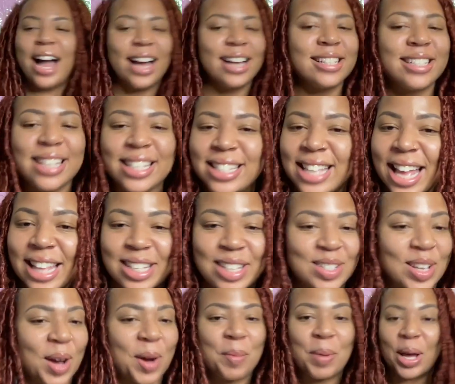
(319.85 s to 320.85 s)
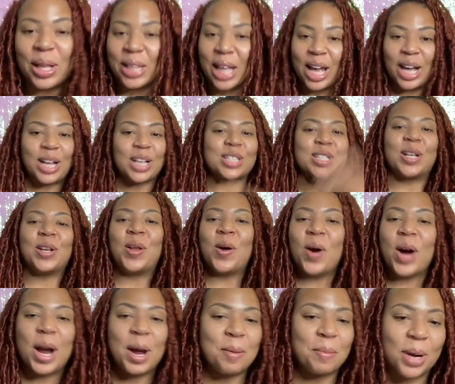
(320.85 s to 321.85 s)
Just have to talk about that because
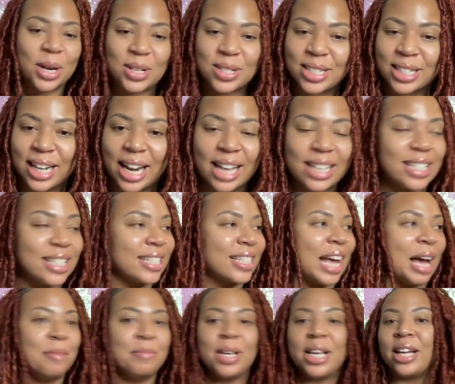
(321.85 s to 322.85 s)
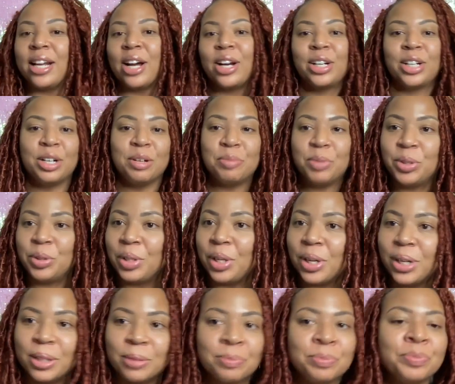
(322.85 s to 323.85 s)
Lord have mercy, that just got me in a good mood,
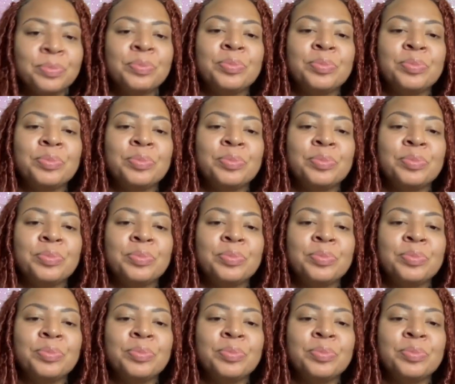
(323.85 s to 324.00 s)
y'all.